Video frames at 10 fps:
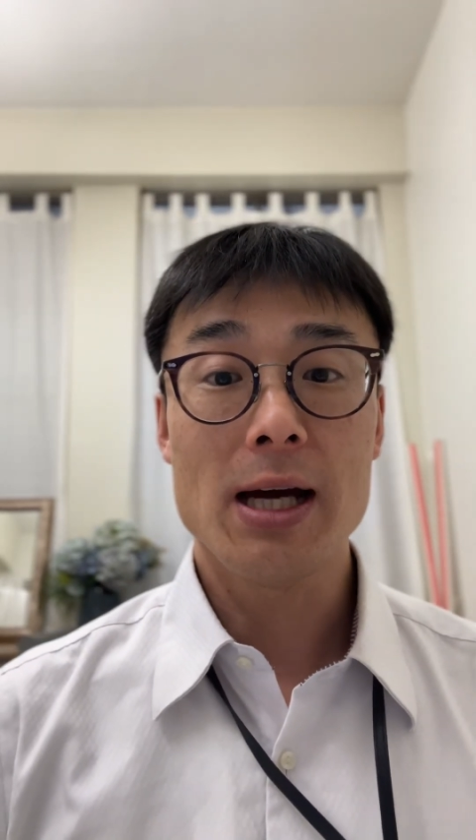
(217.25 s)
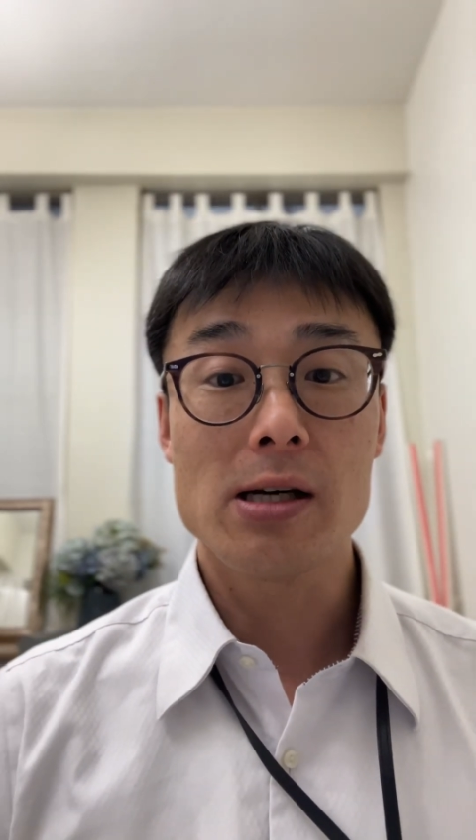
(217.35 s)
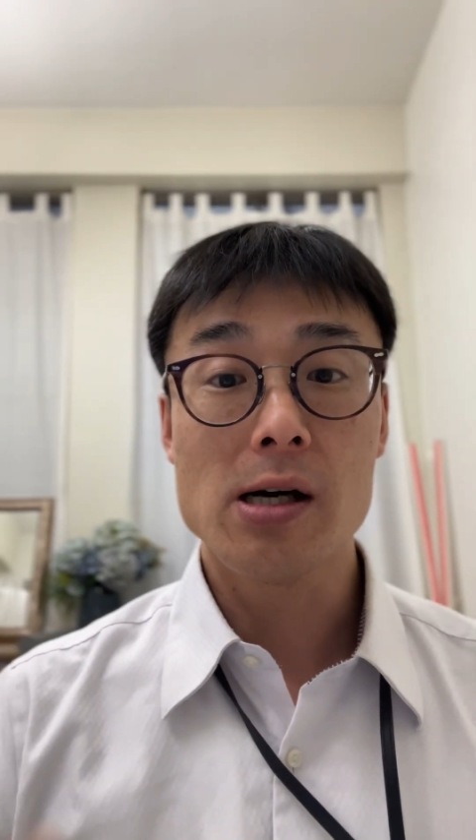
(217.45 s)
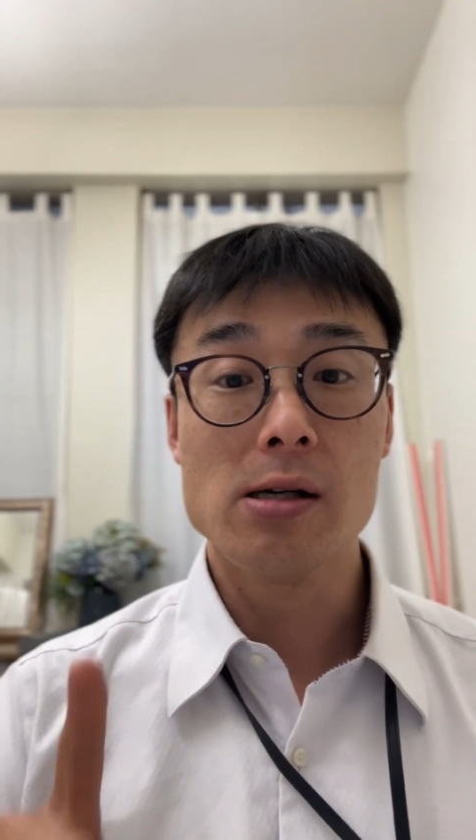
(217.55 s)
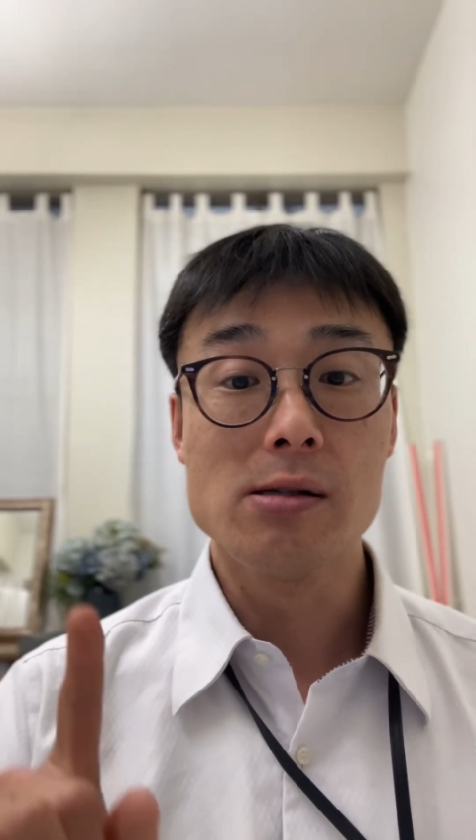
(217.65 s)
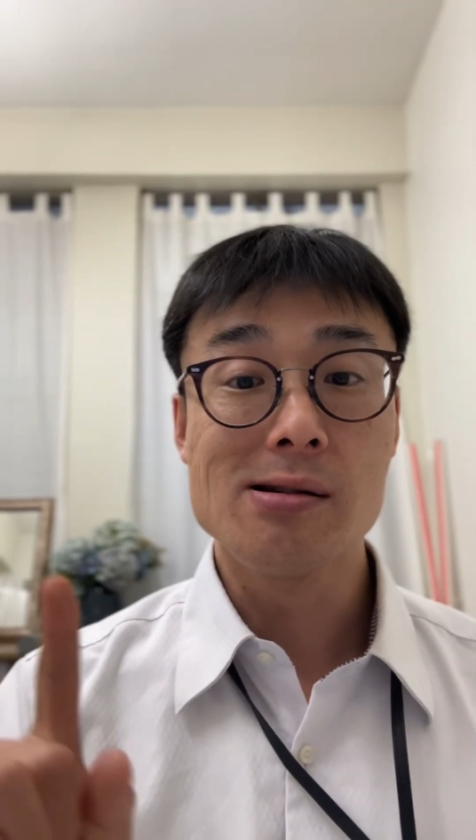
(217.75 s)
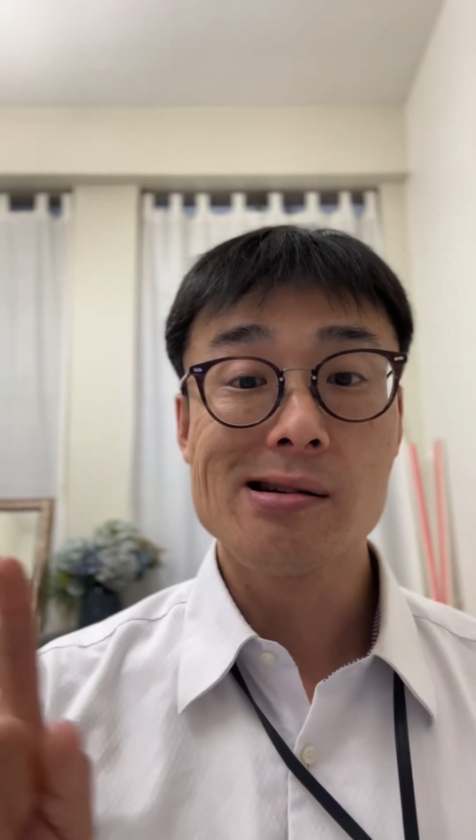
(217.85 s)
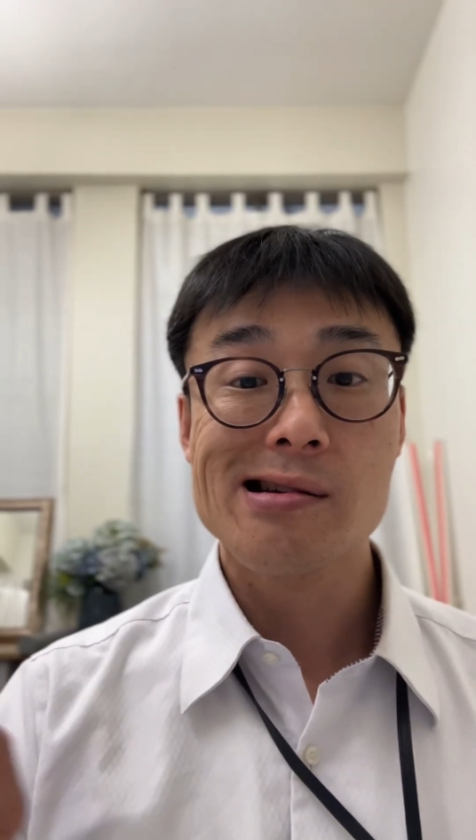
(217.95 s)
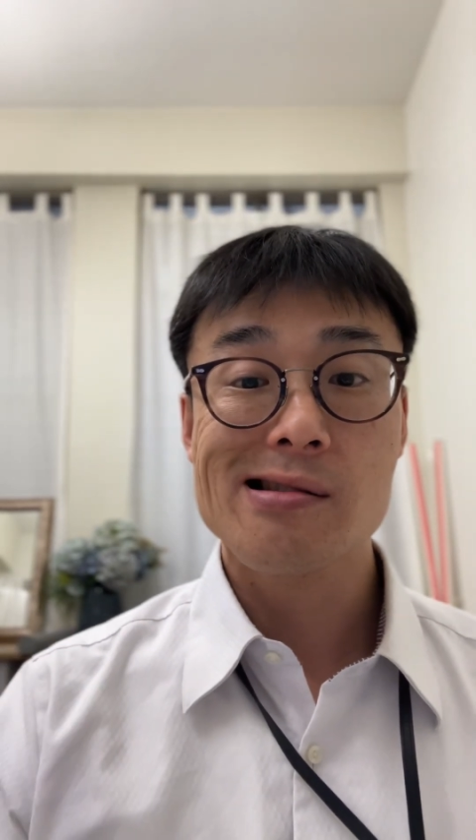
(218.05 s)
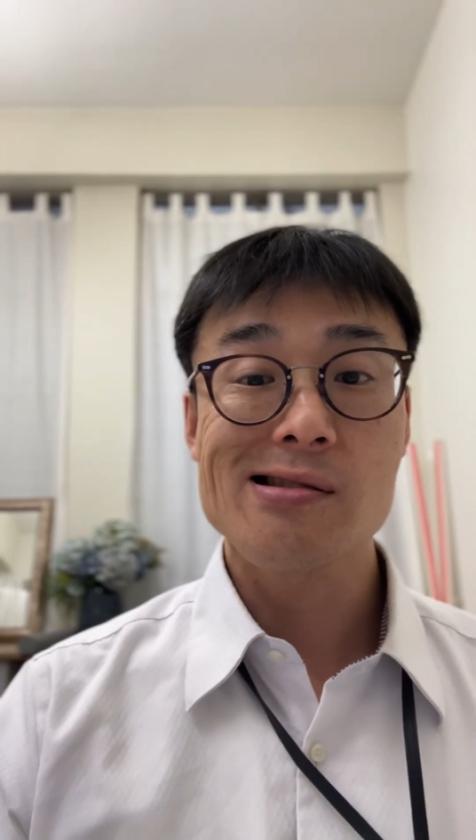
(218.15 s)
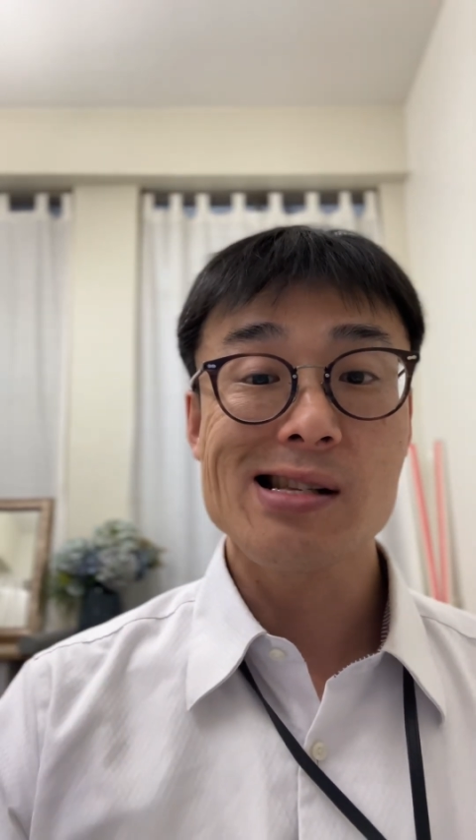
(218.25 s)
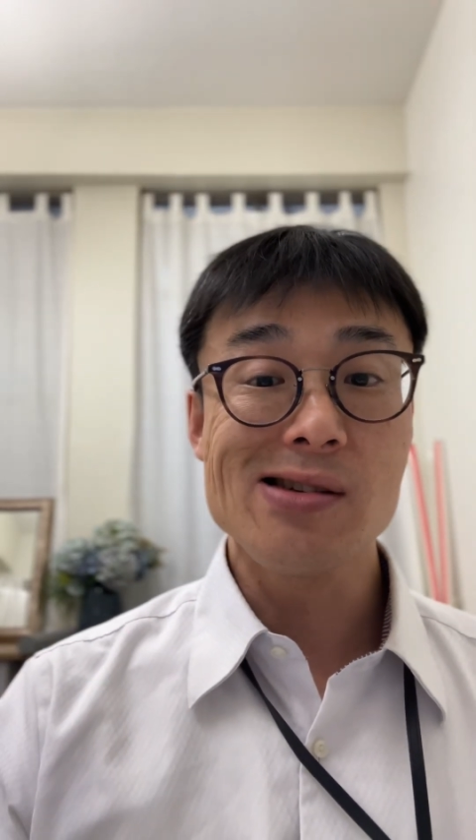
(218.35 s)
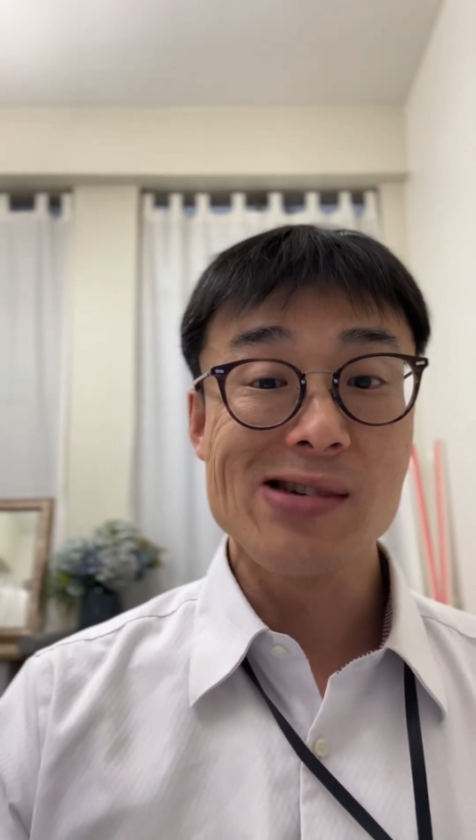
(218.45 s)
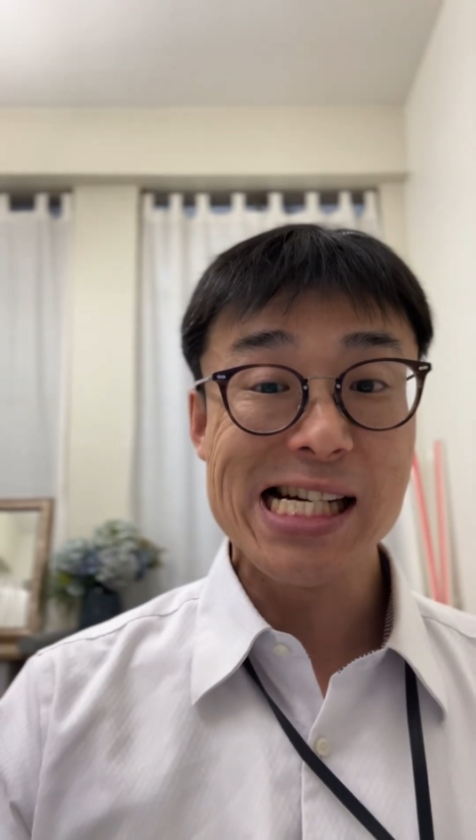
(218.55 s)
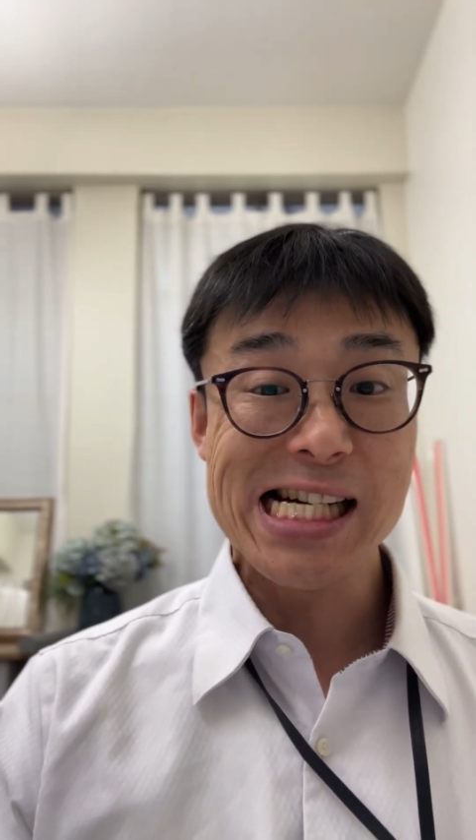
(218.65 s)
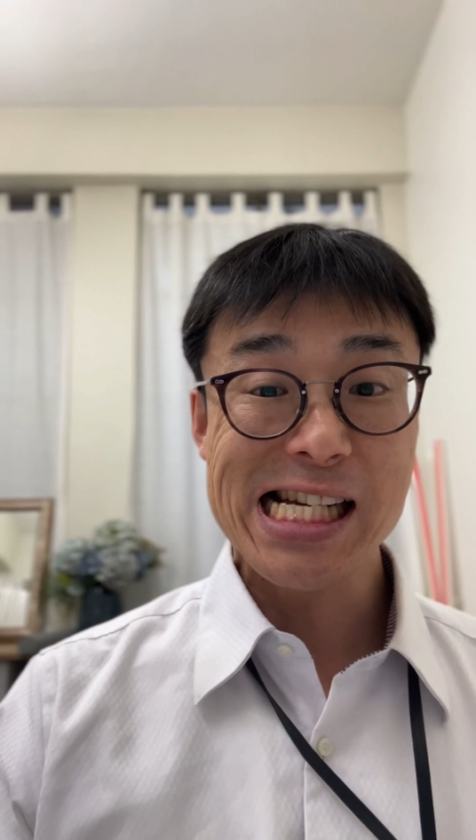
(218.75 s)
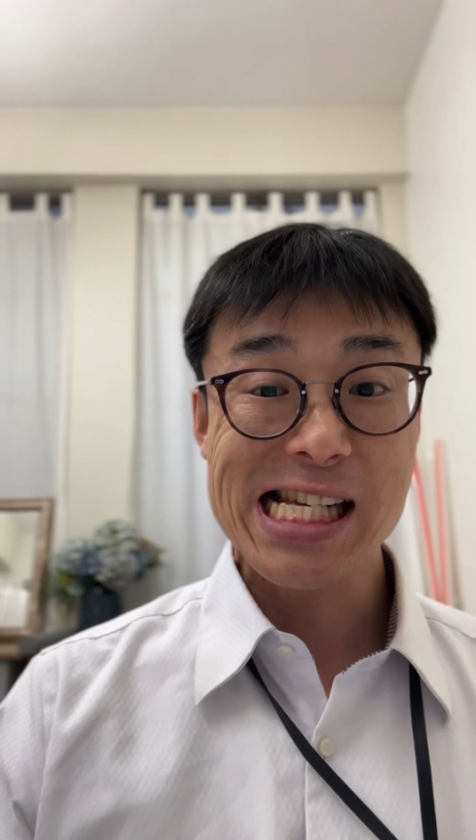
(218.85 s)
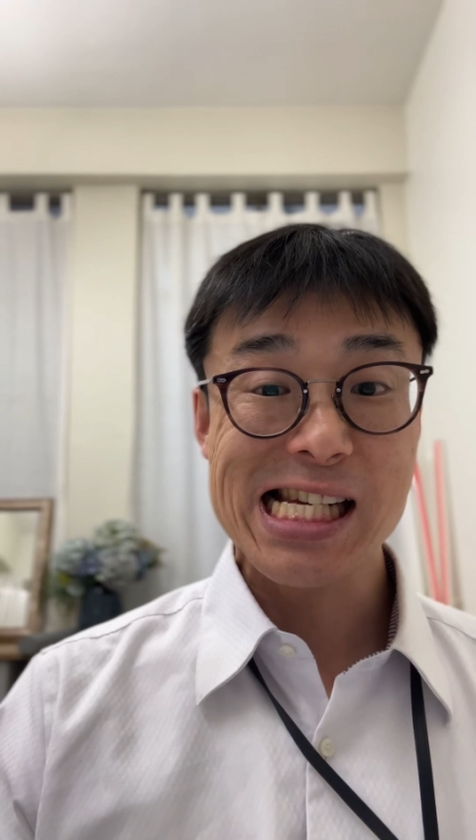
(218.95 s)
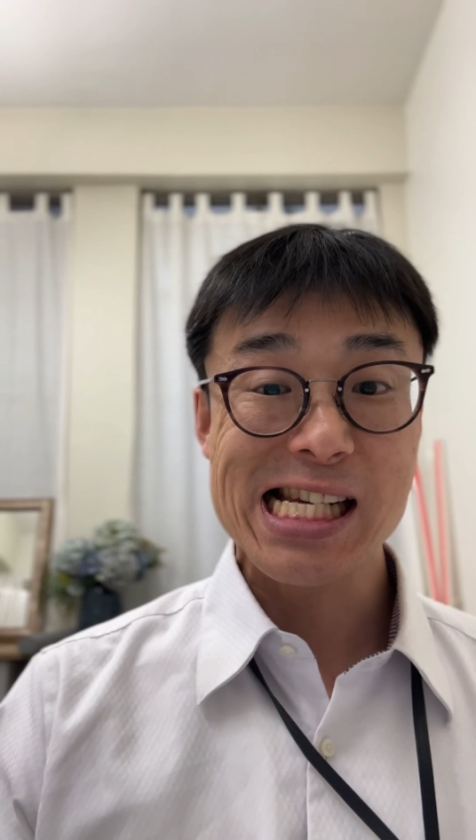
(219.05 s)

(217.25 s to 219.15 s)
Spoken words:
go to the right.